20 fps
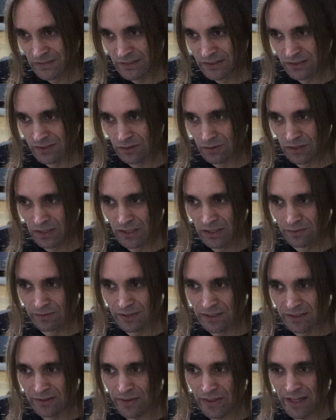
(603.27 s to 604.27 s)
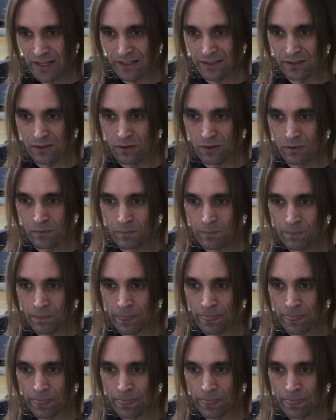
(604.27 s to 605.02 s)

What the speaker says: So I leave it at that now.